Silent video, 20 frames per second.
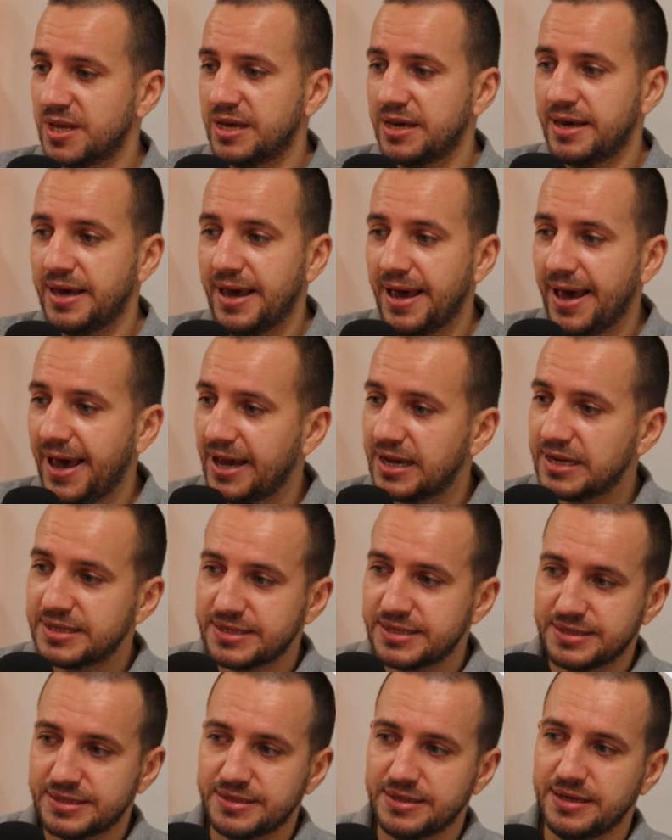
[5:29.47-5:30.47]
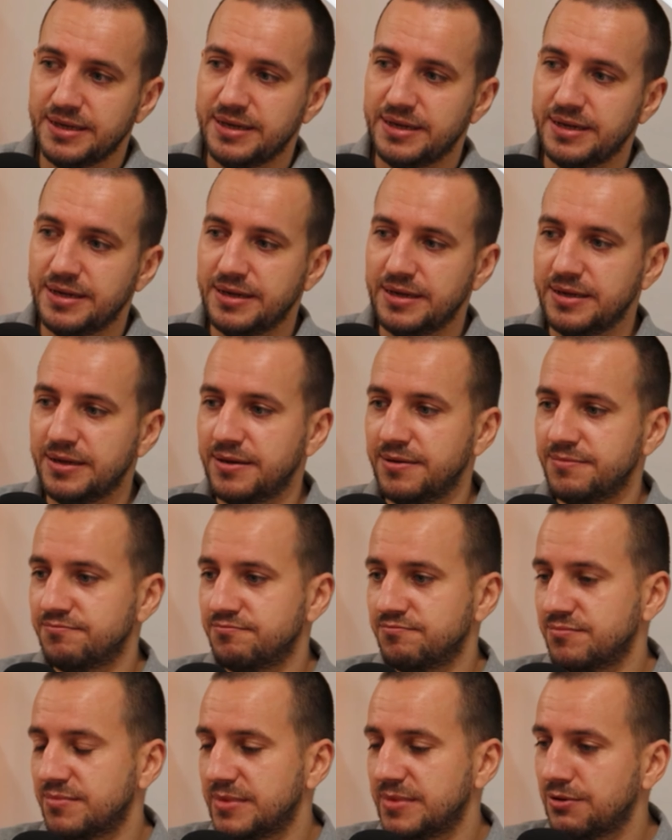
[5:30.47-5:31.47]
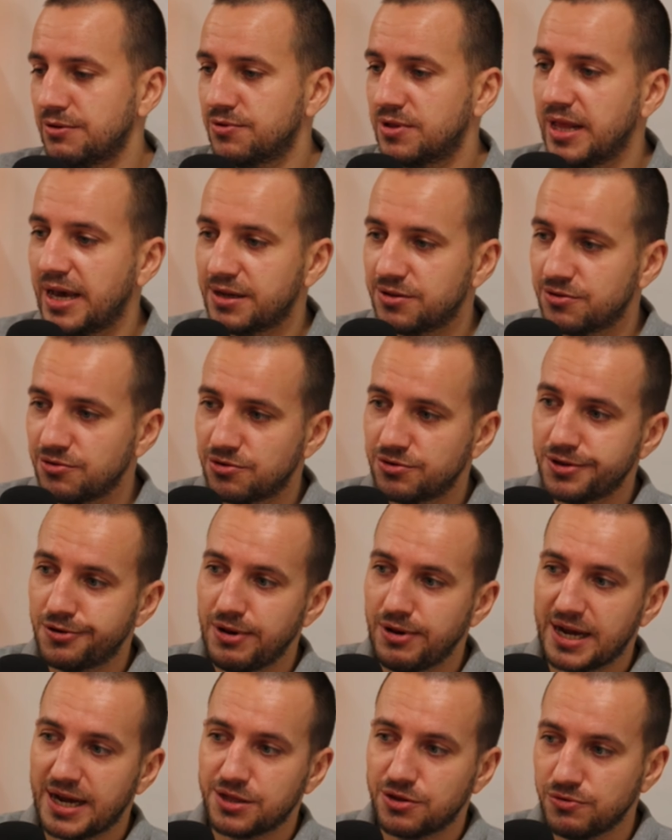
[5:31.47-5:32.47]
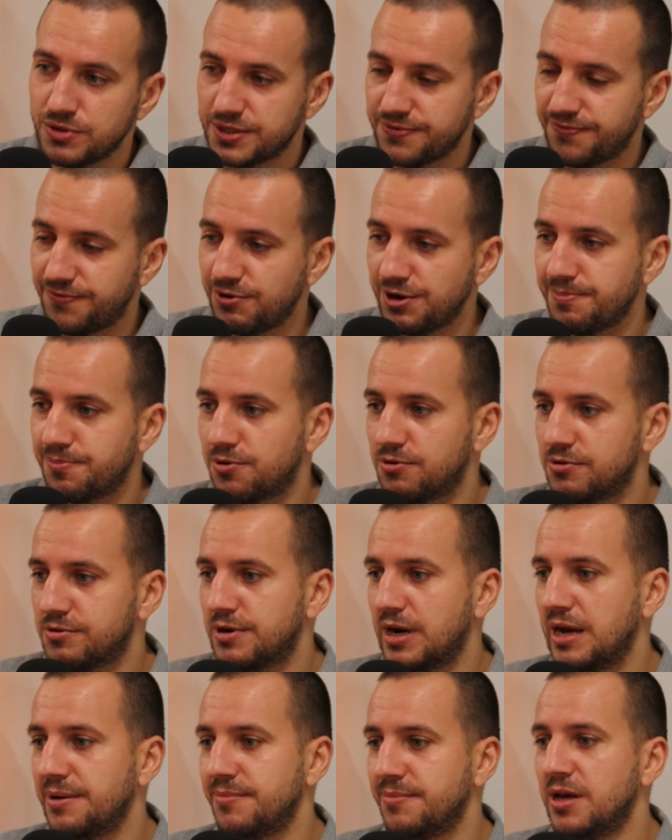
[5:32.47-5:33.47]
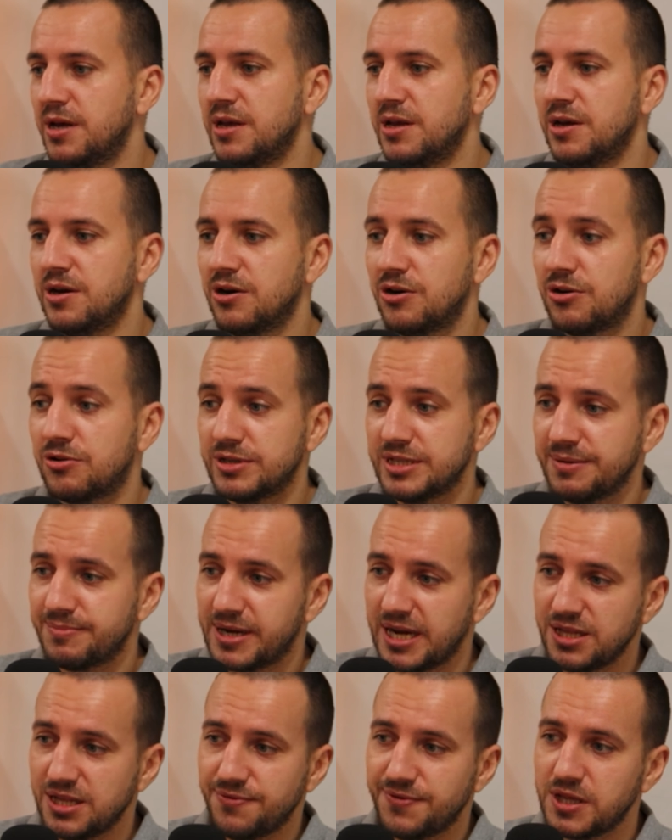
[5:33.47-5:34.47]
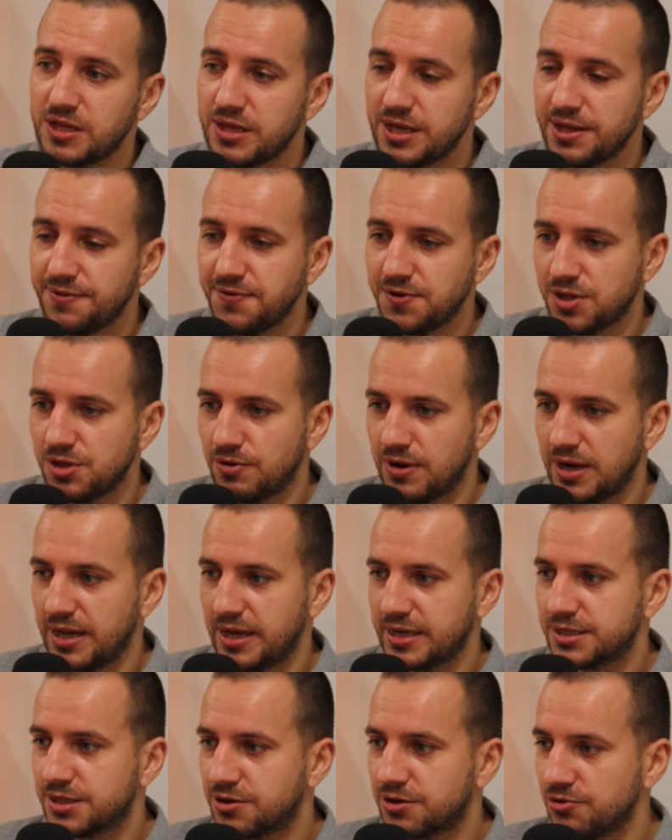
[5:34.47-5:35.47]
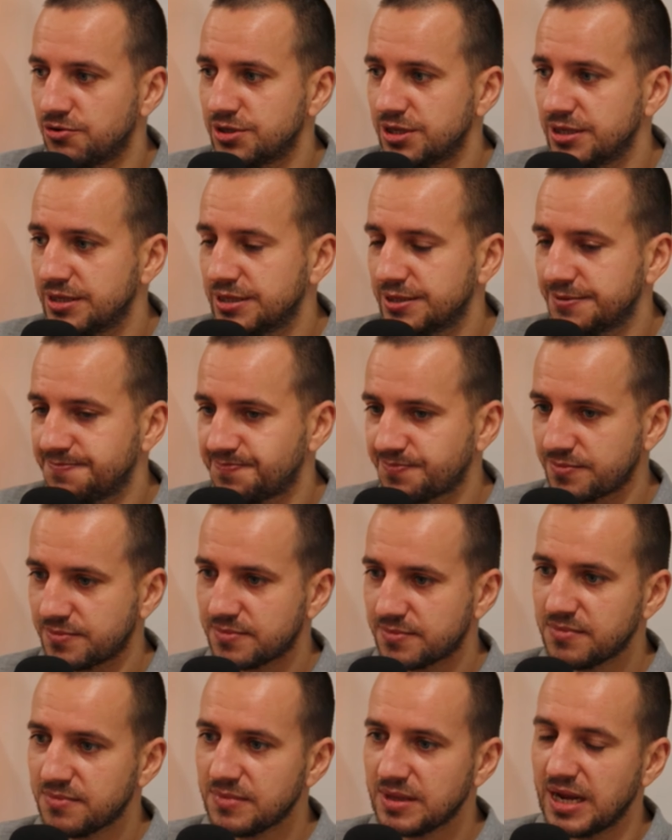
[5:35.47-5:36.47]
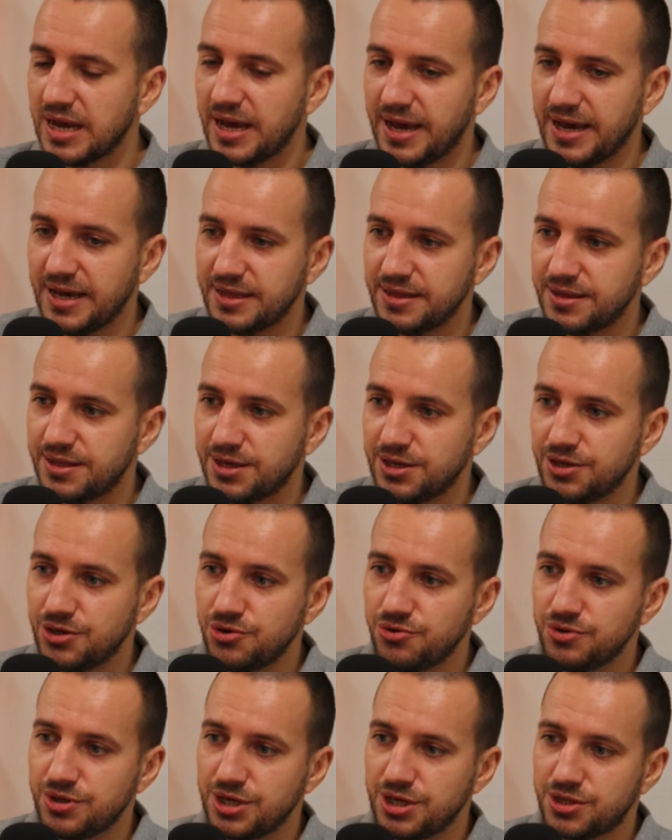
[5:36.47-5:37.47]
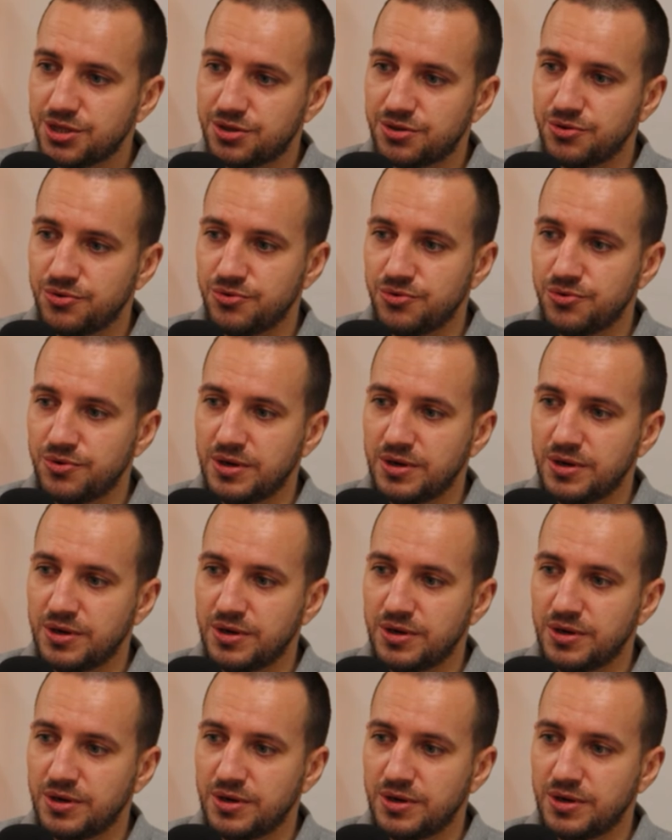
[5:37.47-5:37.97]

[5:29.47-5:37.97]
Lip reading: eggs, they would like to order lactose-free program or some kind of individual exclusions, and you need to